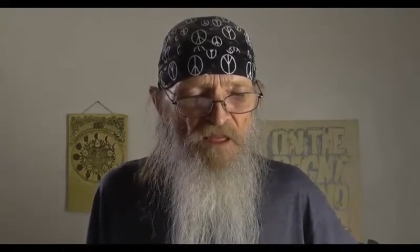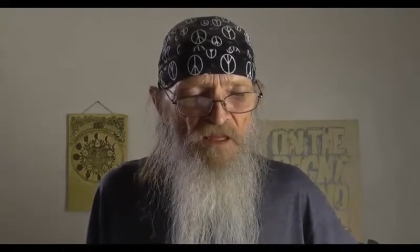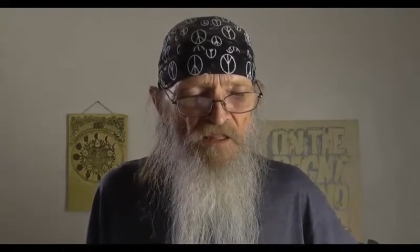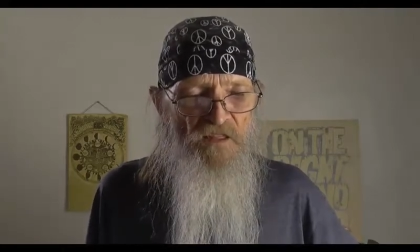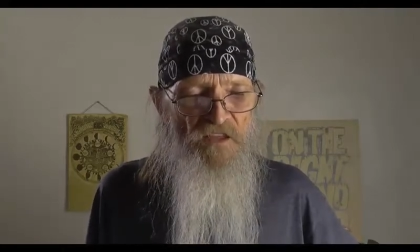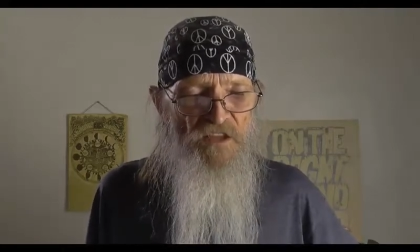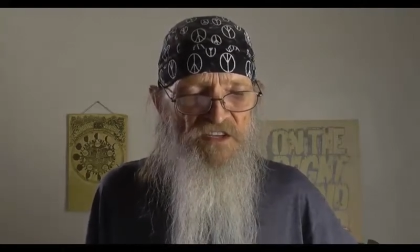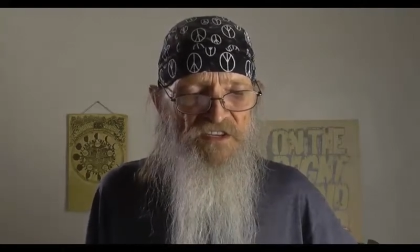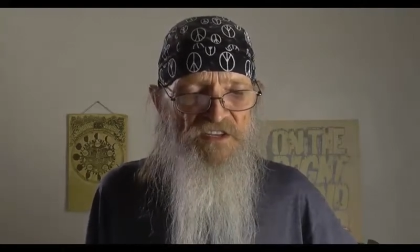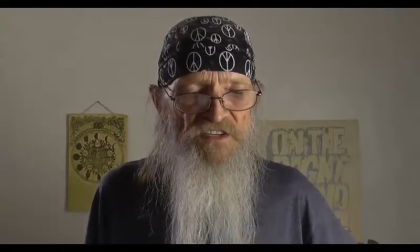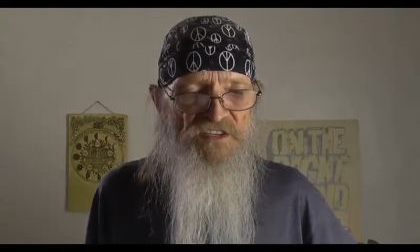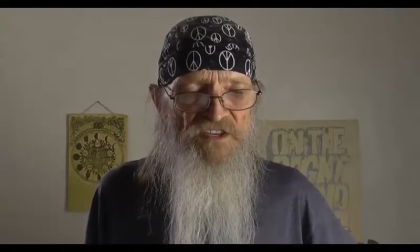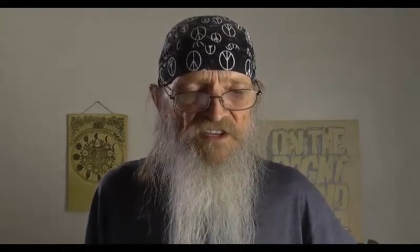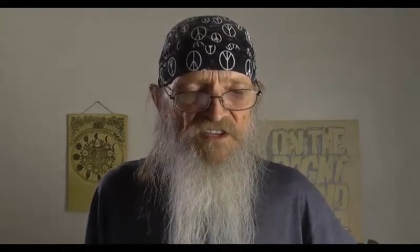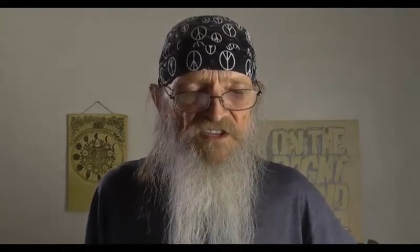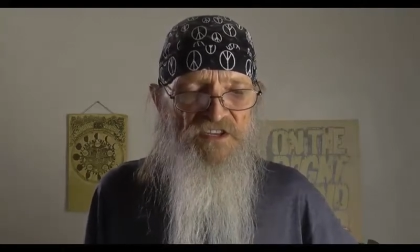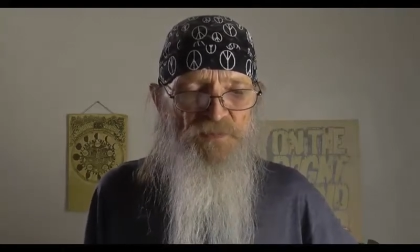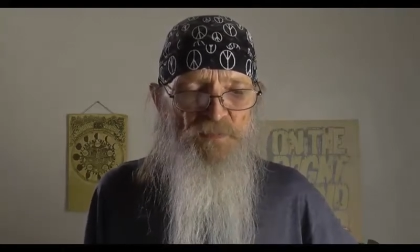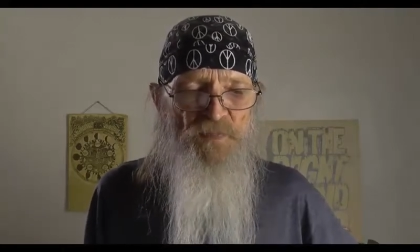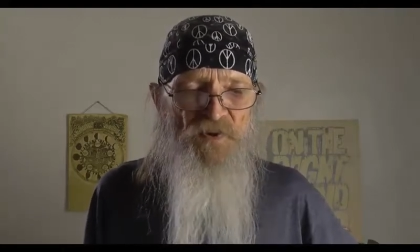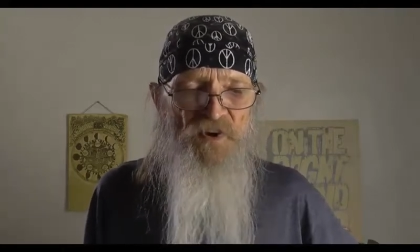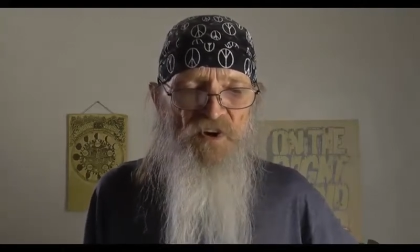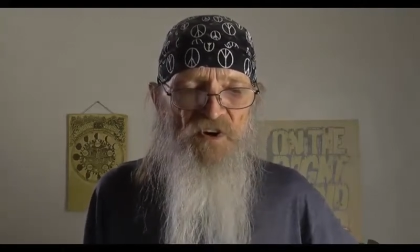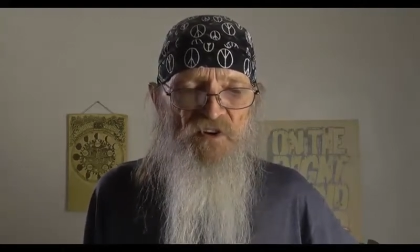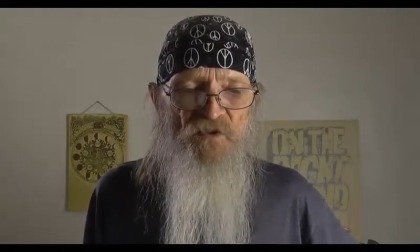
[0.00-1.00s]
This is the
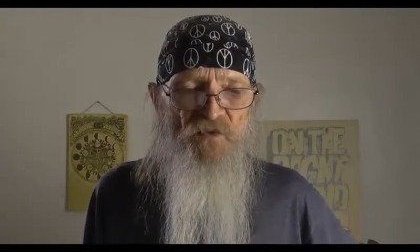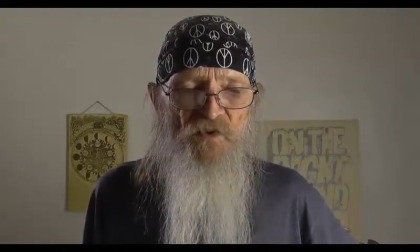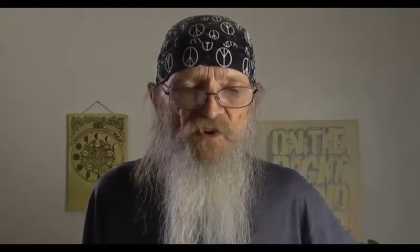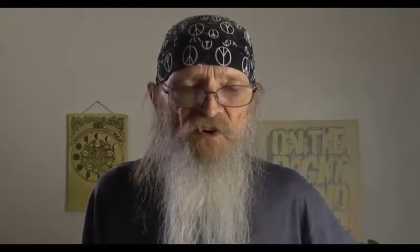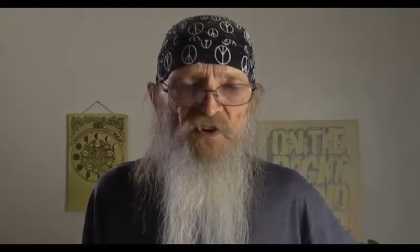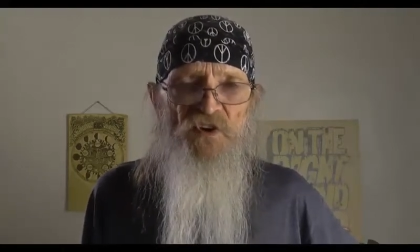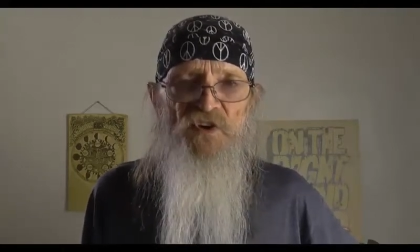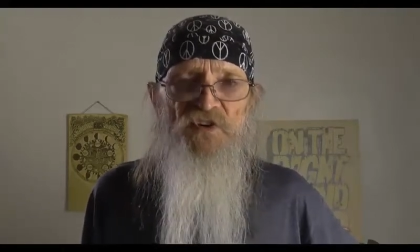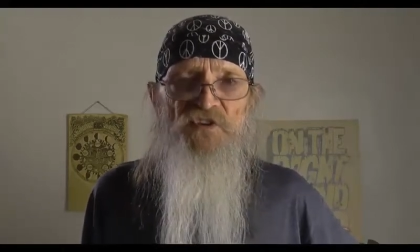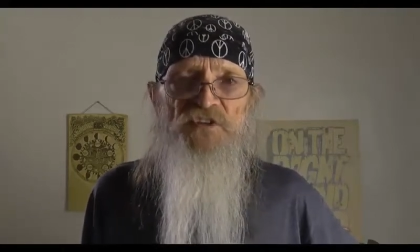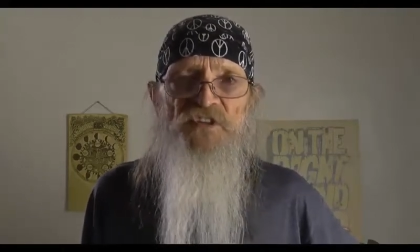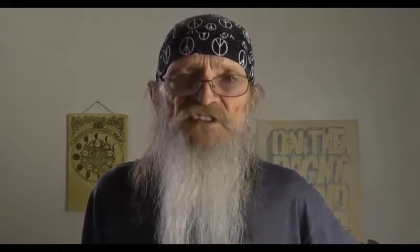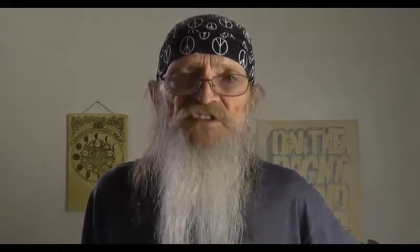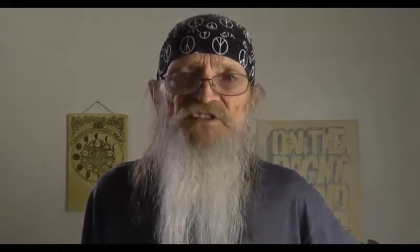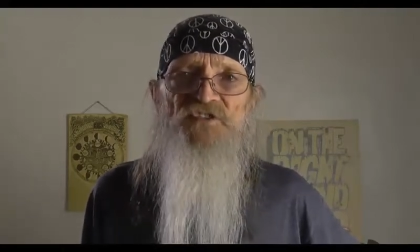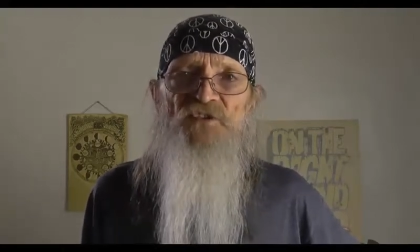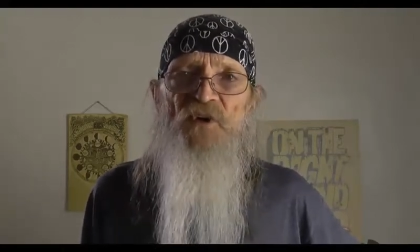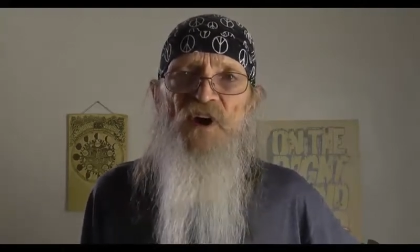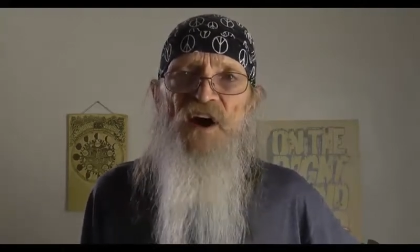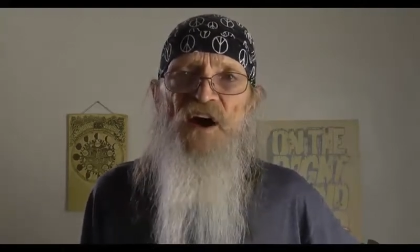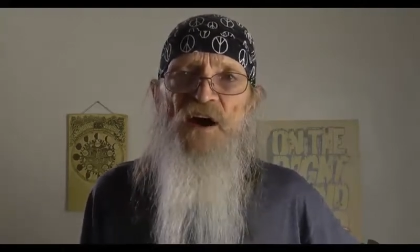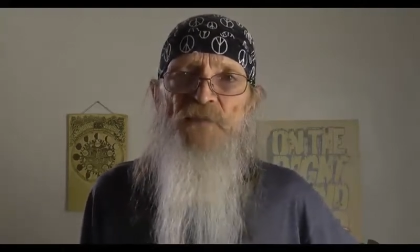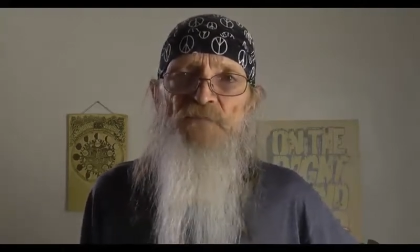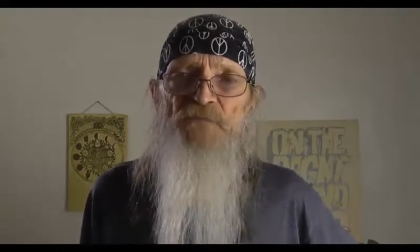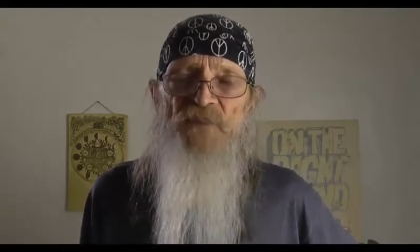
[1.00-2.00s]
spirit world
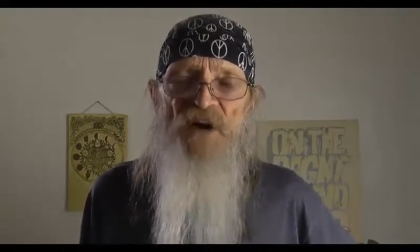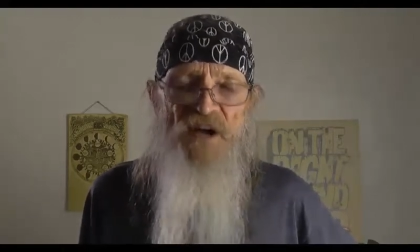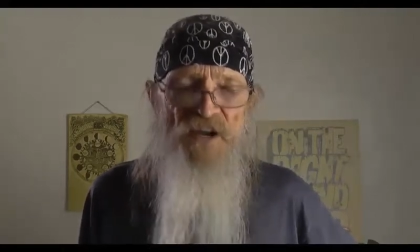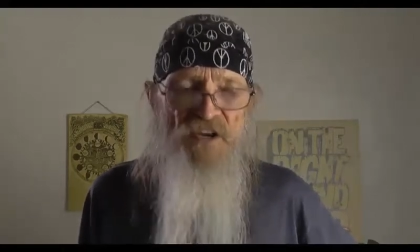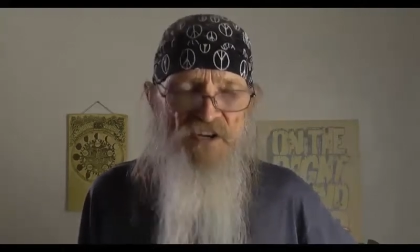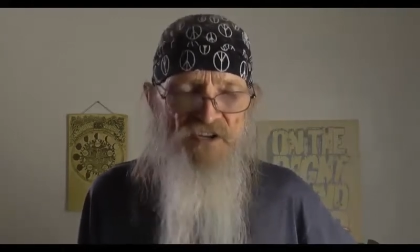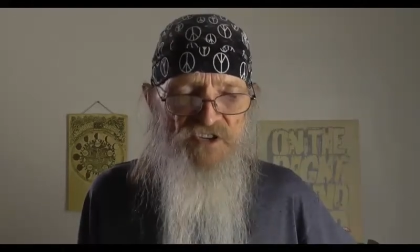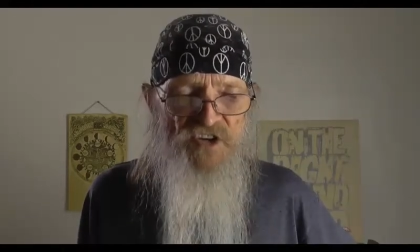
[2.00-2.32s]
described by